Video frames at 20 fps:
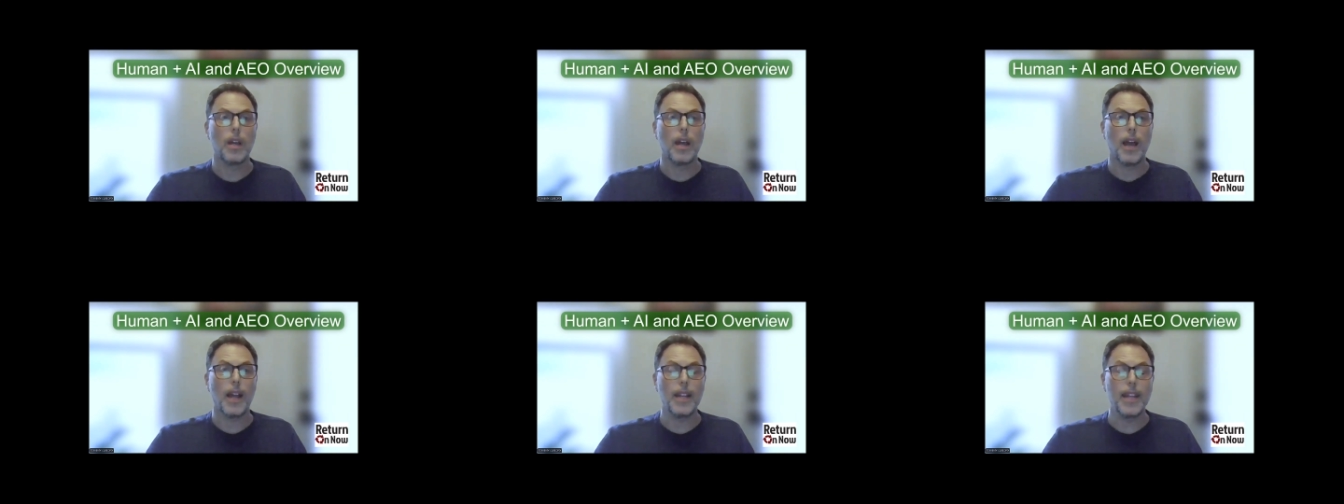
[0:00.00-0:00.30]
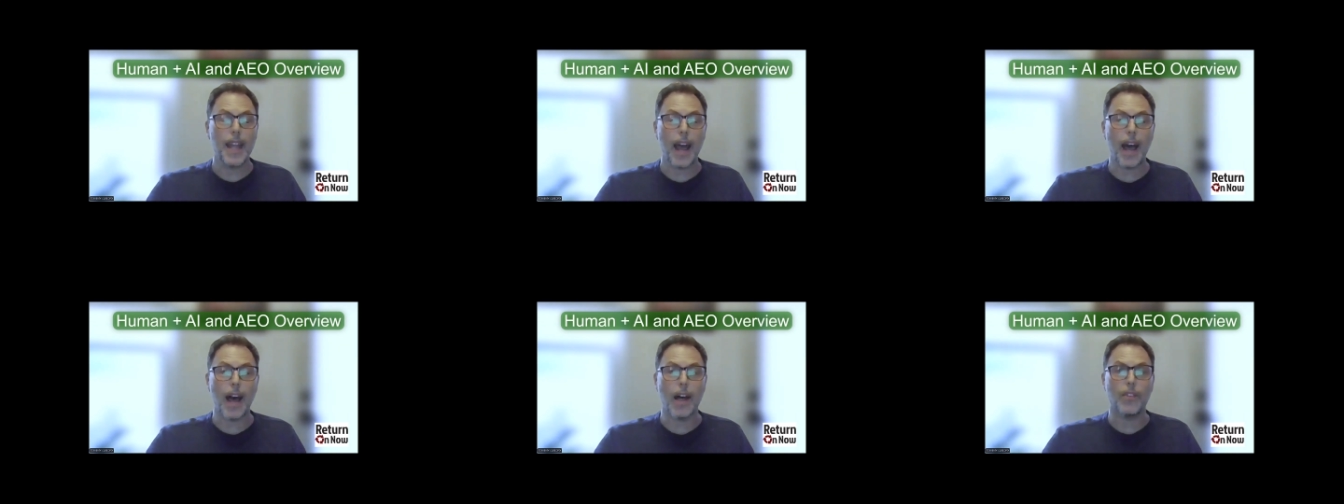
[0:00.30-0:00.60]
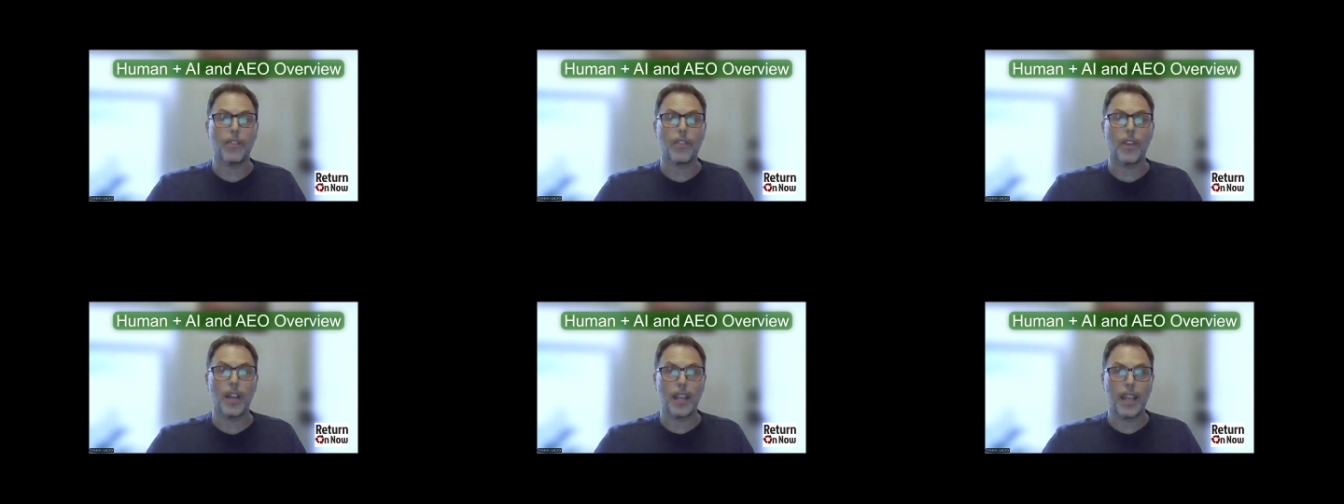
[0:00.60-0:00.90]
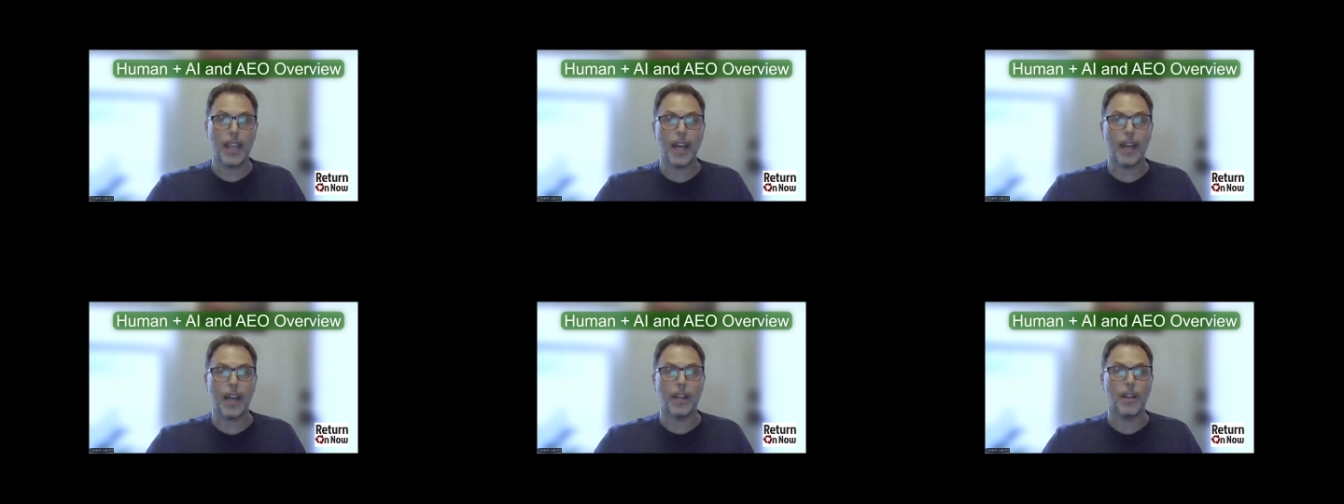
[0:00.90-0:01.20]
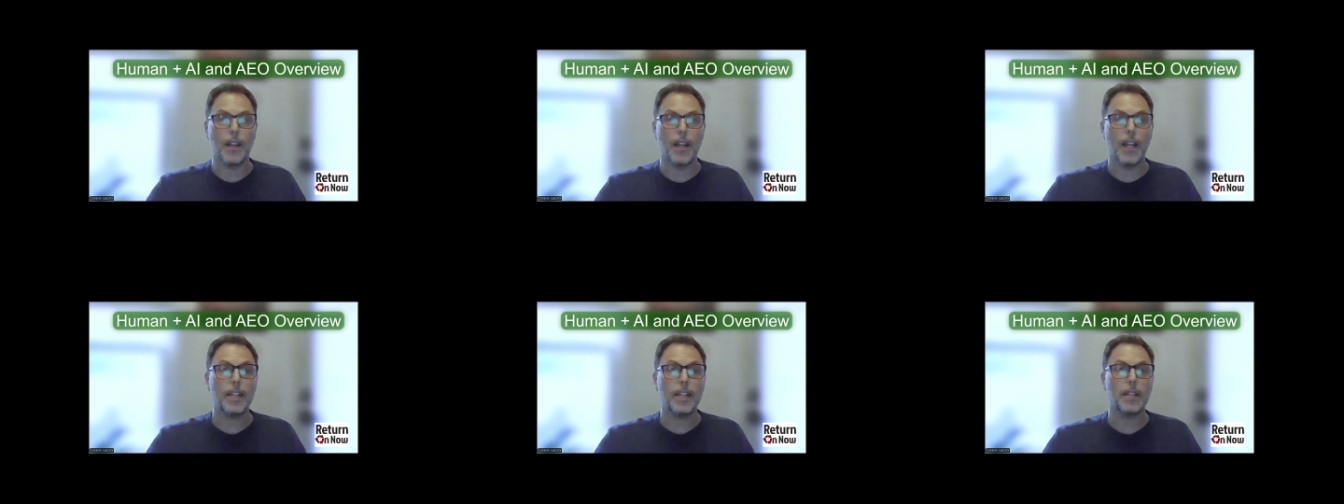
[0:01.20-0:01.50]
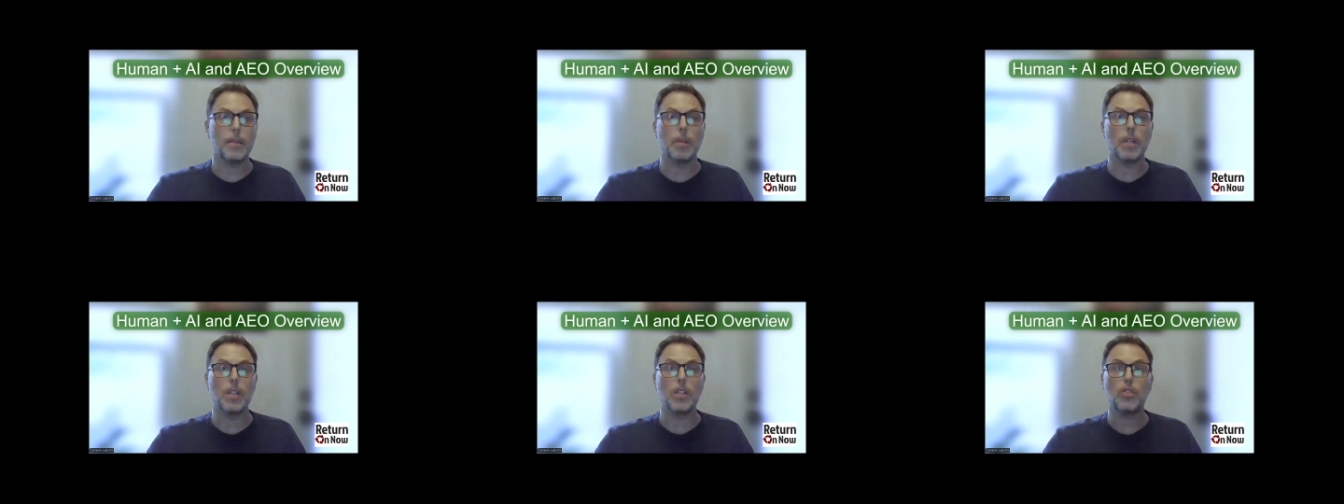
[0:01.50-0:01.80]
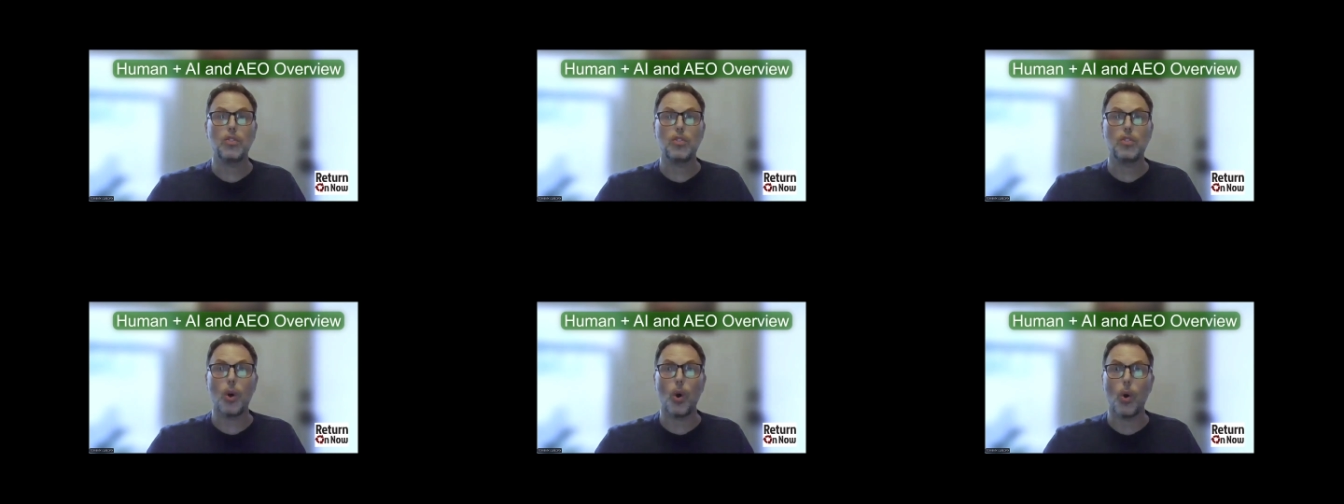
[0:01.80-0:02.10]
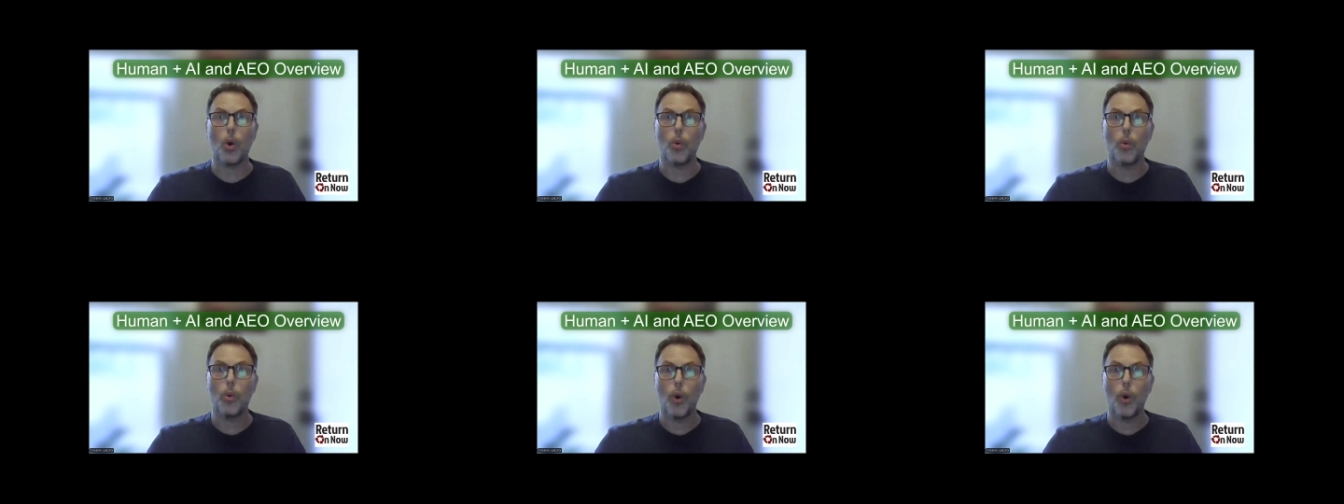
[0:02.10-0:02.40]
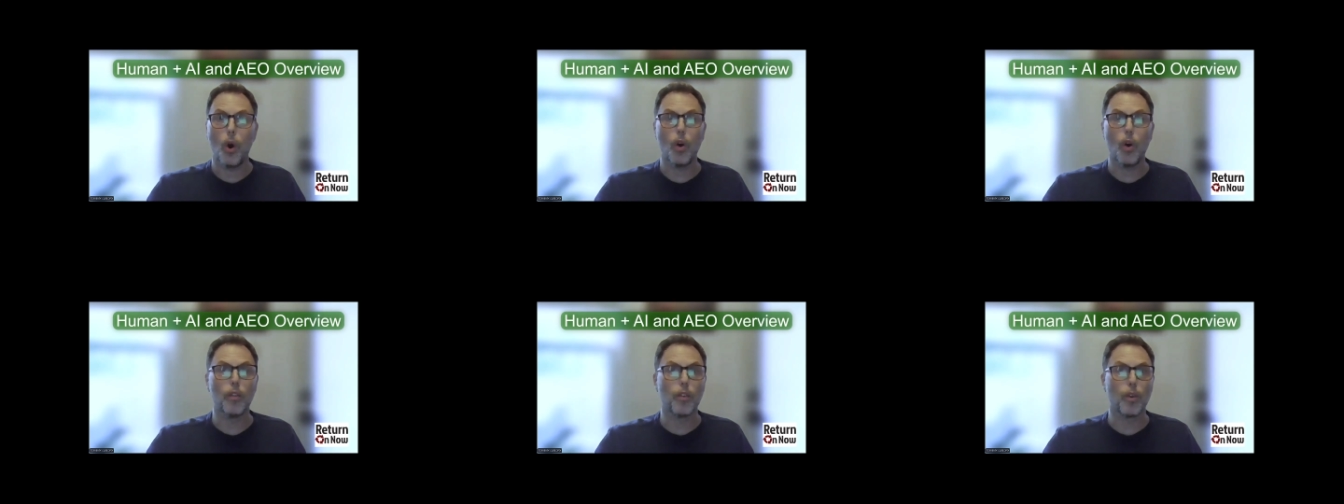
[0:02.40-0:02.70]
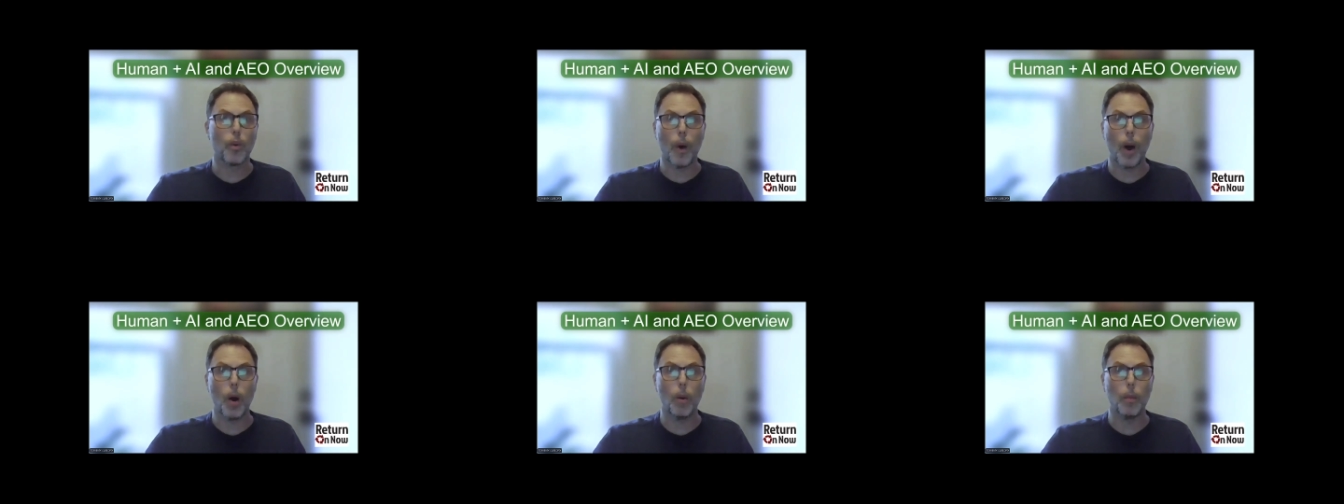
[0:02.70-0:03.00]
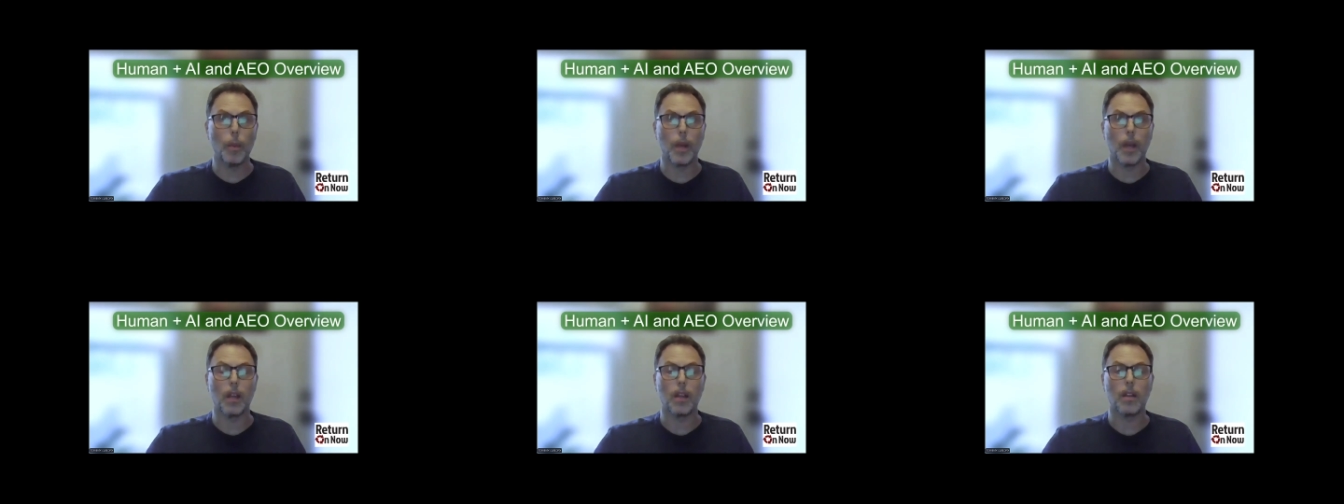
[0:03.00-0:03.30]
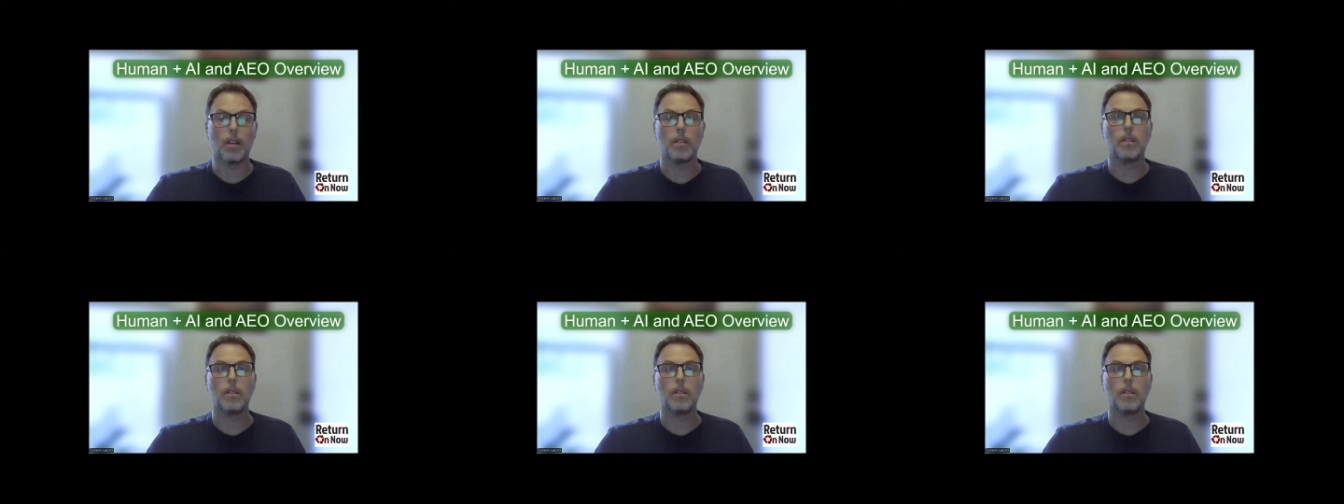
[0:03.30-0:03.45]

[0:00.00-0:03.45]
And yes, again, it can be so overwhelming,